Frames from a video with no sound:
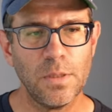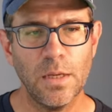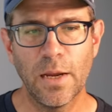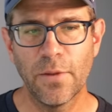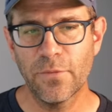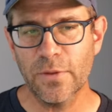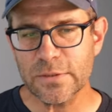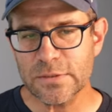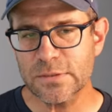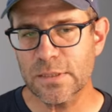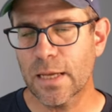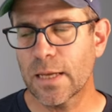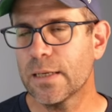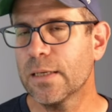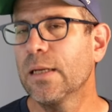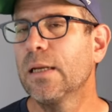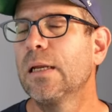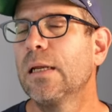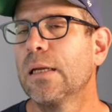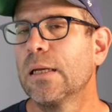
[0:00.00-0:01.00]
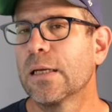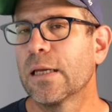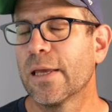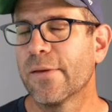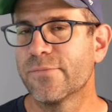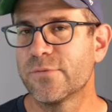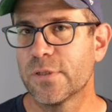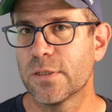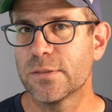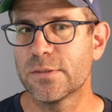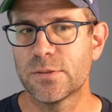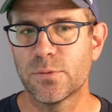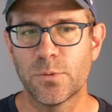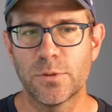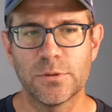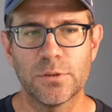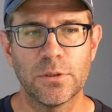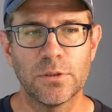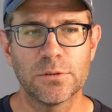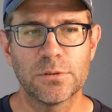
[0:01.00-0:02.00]
And this then gives us the
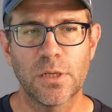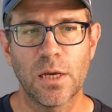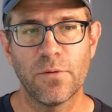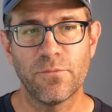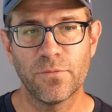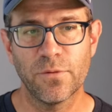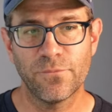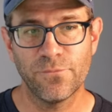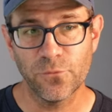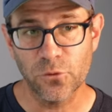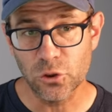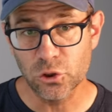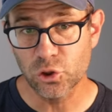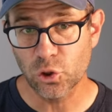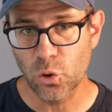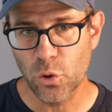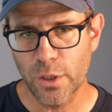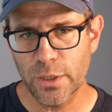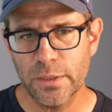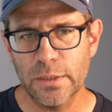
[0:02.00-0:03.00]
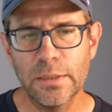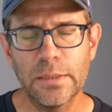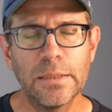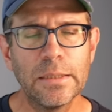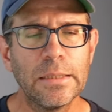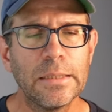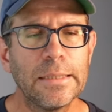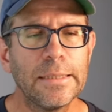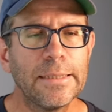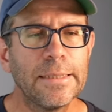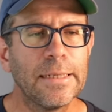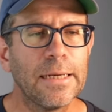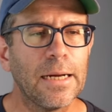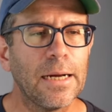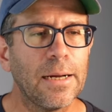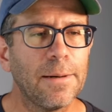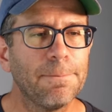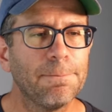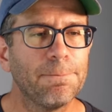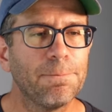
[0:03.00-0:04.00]
results of the full join,
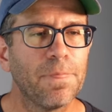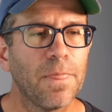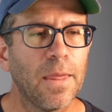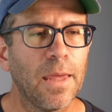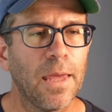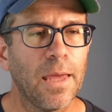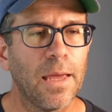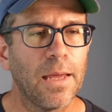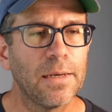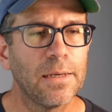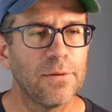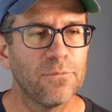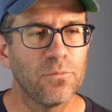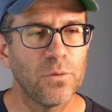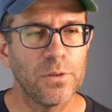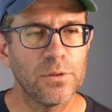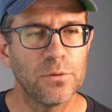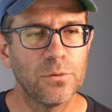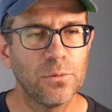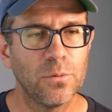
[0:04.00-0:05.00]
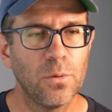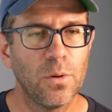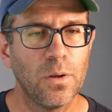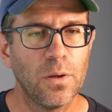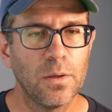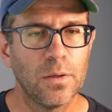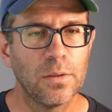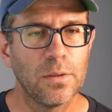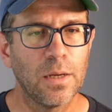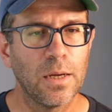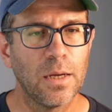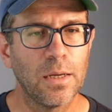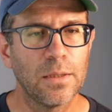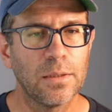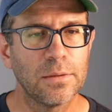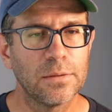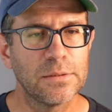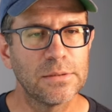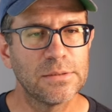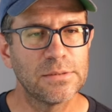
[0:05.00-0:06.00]
um, and if we do
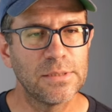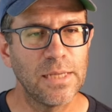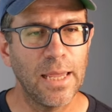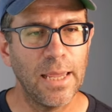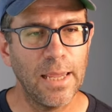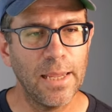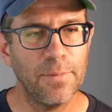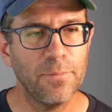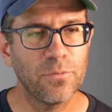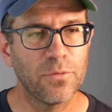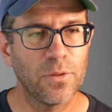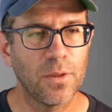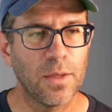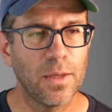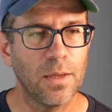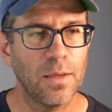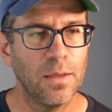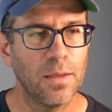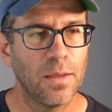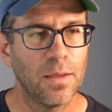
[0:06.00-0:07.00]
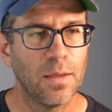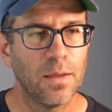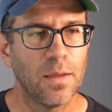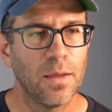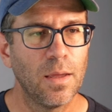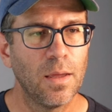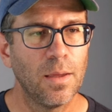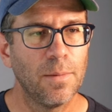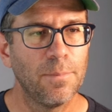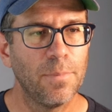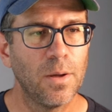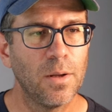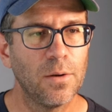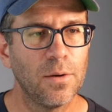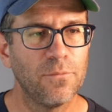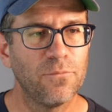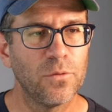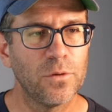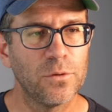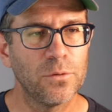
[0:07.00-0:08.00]
uh, the same thing, but
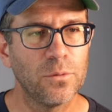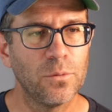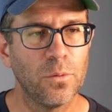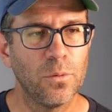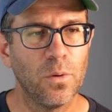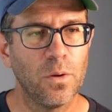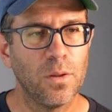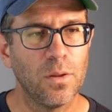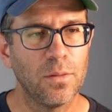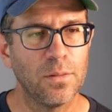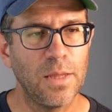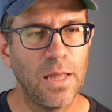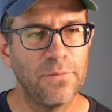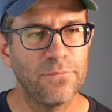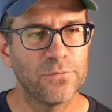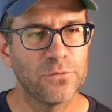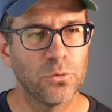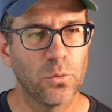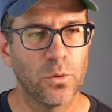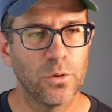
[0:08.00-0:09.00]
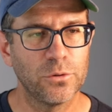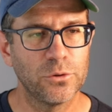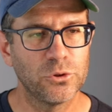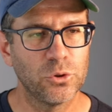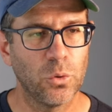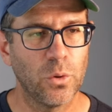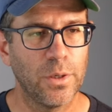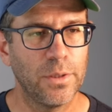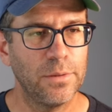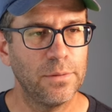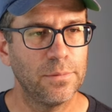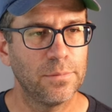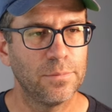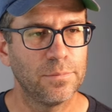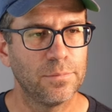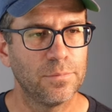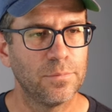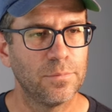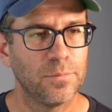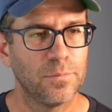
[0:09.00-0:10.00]
if we do left join,
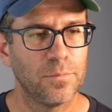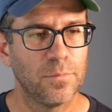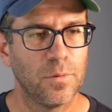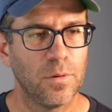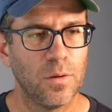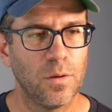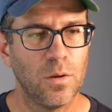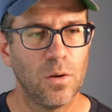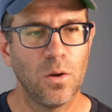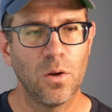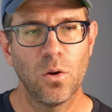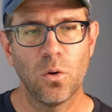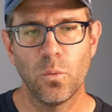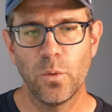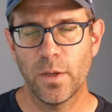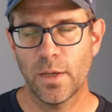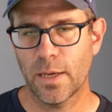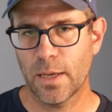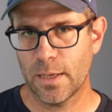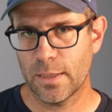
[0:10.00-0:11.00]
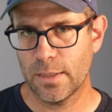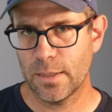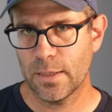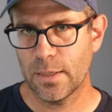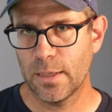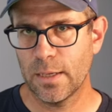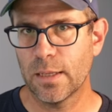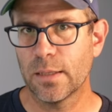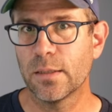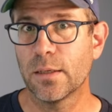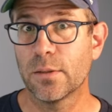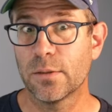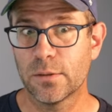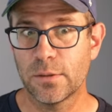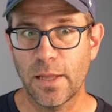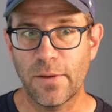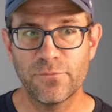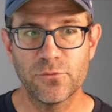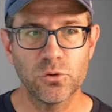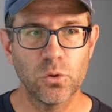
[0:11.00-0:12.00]
we again get the
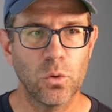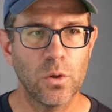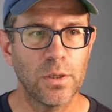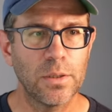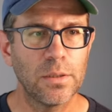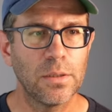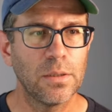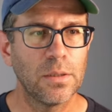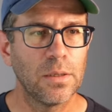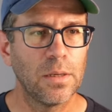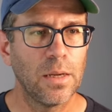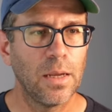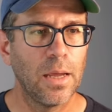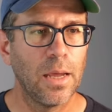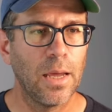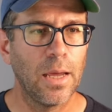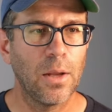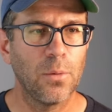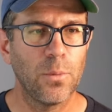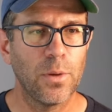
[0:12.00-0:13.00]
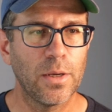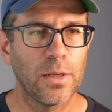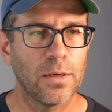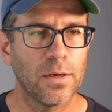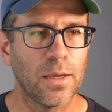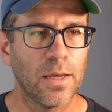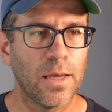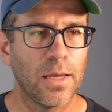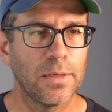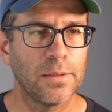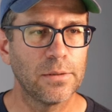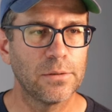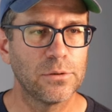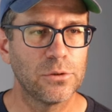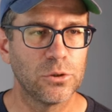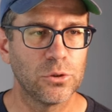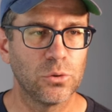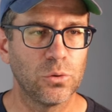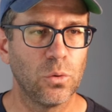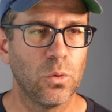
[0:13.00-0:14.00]
left join, and we can again
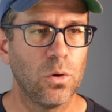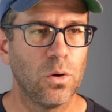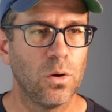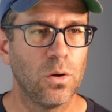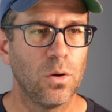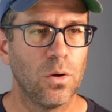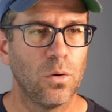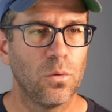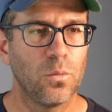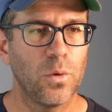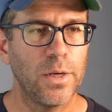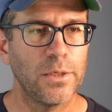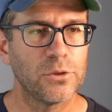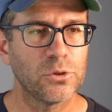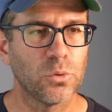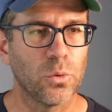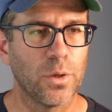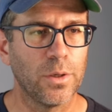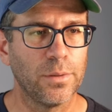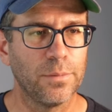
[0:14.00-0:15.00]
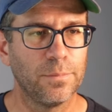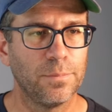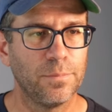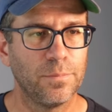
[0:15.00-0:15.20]
do right join